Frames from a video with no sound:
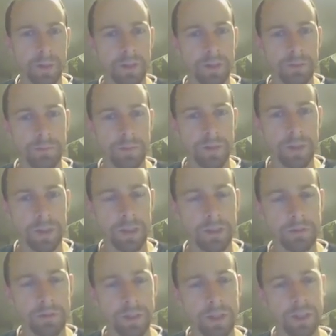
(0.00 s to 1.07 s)
yes, so there
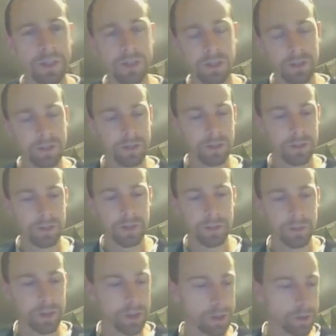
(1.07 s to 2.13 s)
she is.
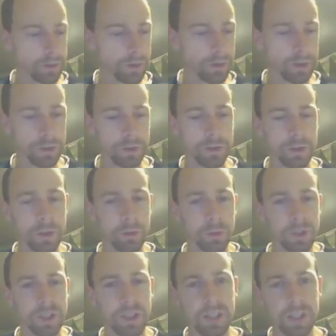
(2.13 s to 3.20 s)
I'm going to go Control
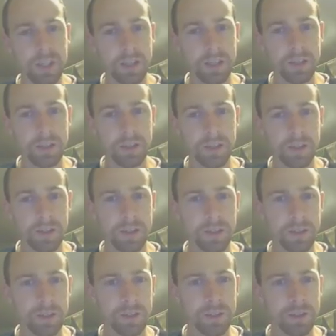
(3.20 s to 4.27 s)
T
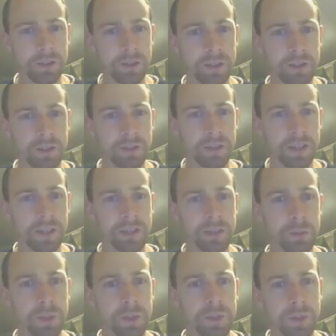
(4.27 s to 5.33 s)
to decrease the size a
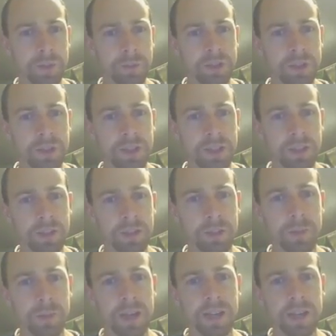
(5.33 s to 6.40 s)
little bit. I'm just going to get the main